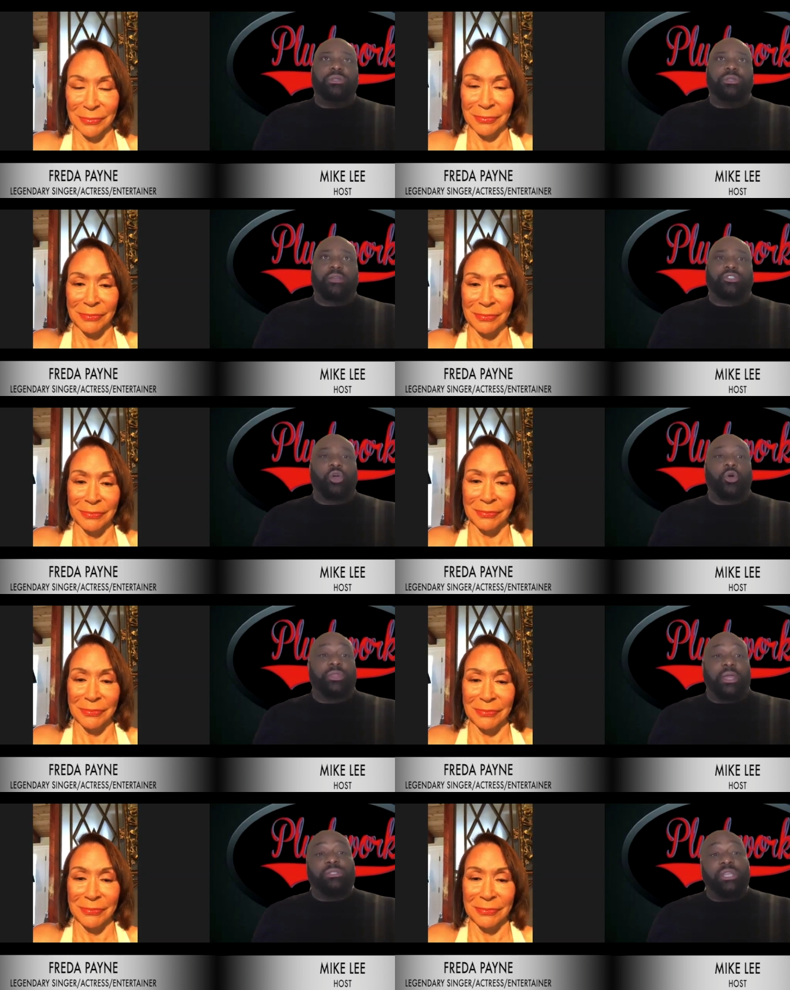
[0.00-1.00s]
Speaker 1: there's so
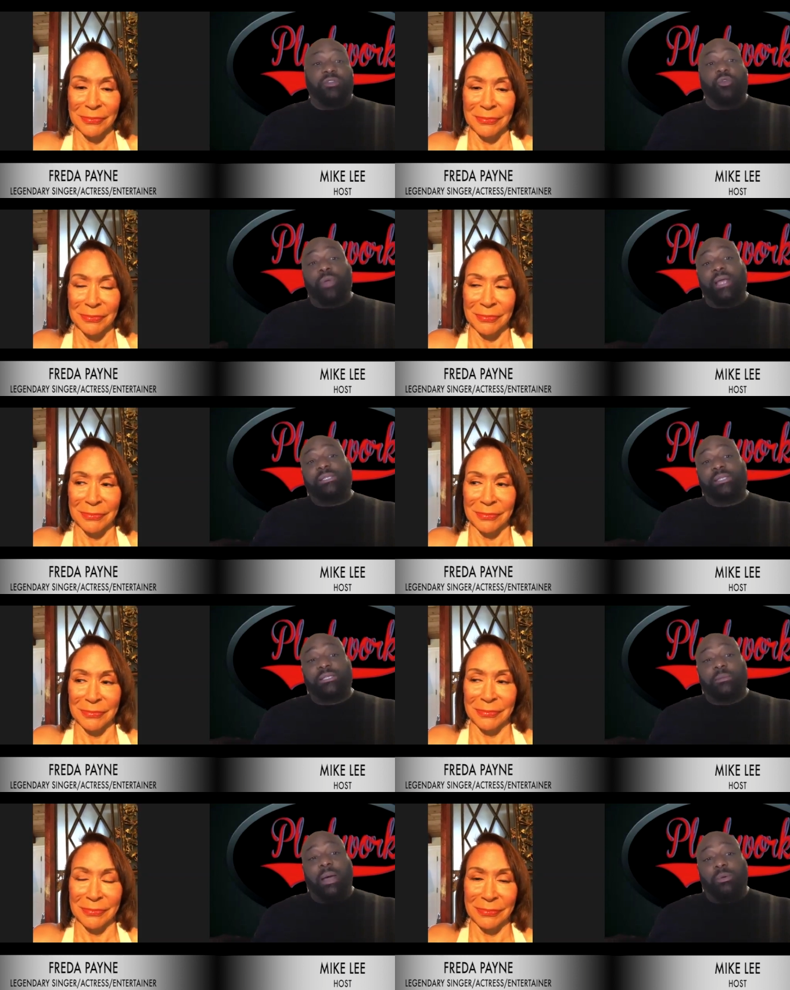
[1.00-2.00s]
there's even
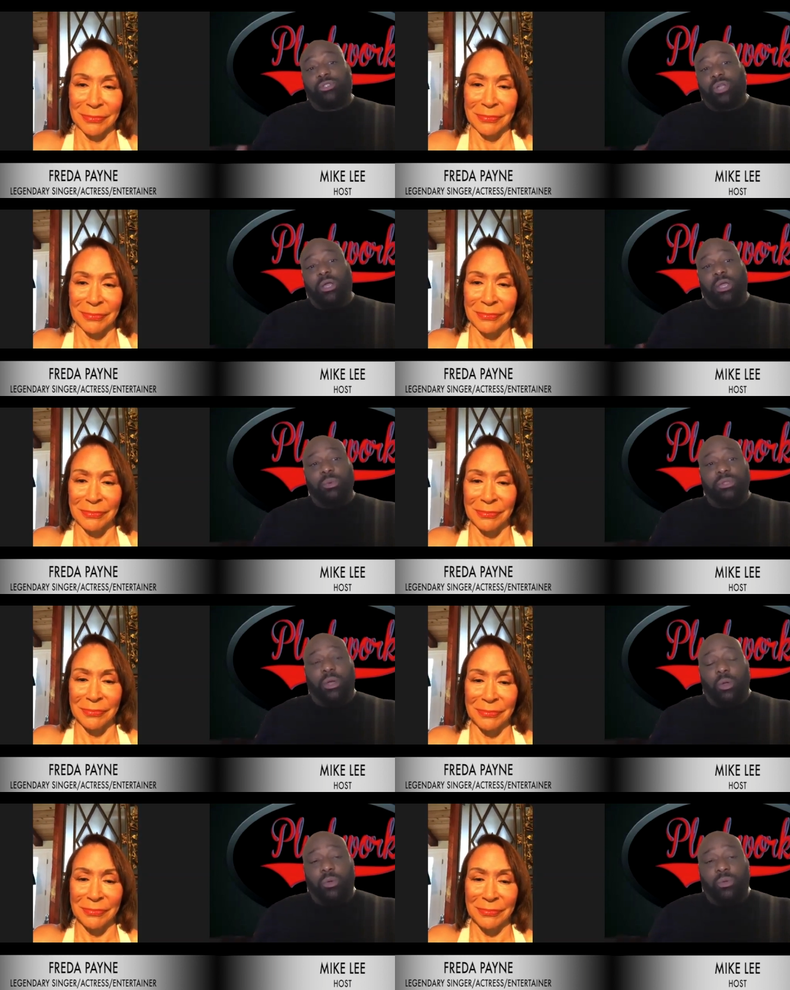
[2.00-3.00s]
racism. I was talking with the
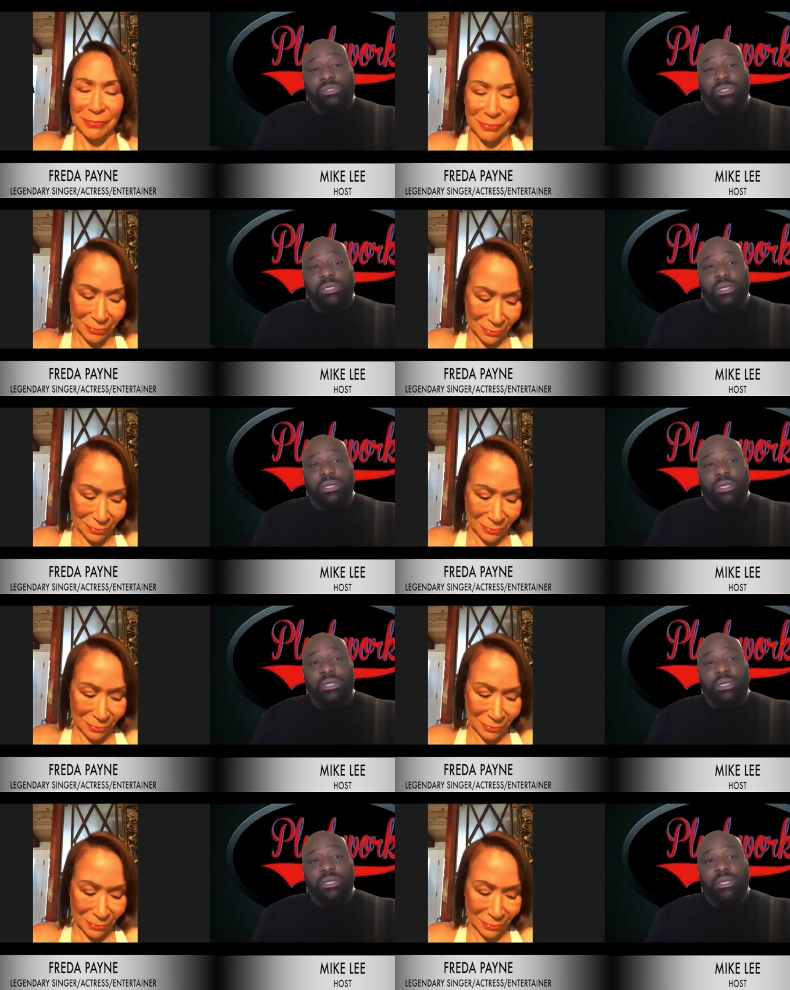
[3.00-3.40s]
host.